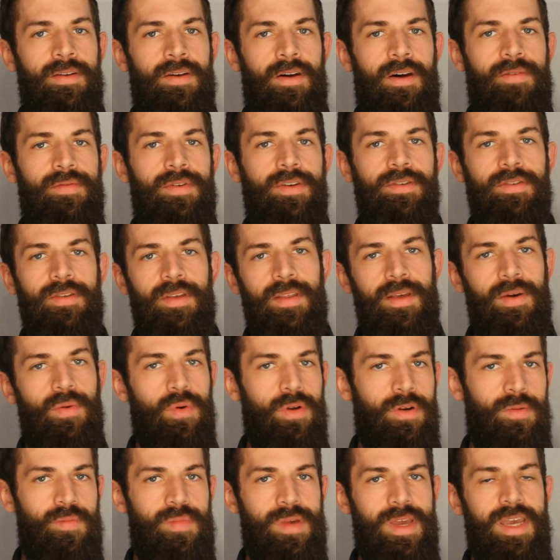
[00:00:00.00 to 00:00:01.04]
Obviously, they
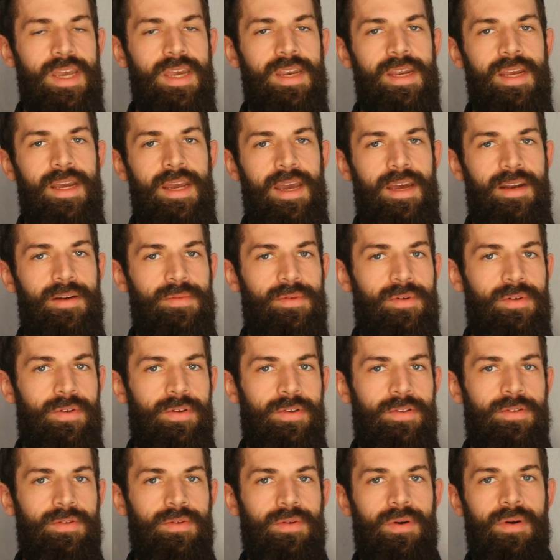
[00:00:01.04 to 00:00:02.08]
wouldn't be eating
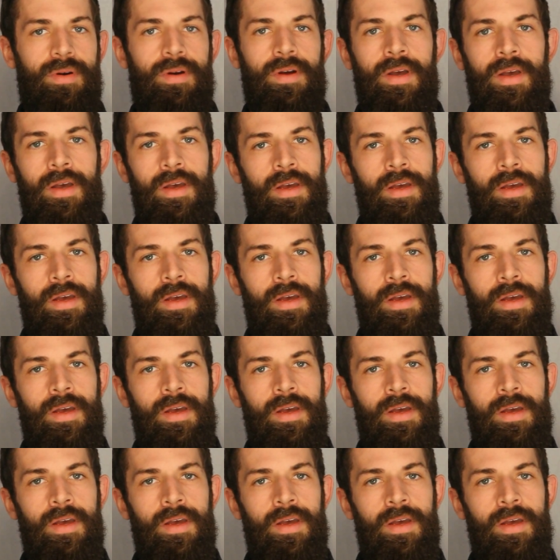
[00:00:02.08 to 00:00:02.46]
animals or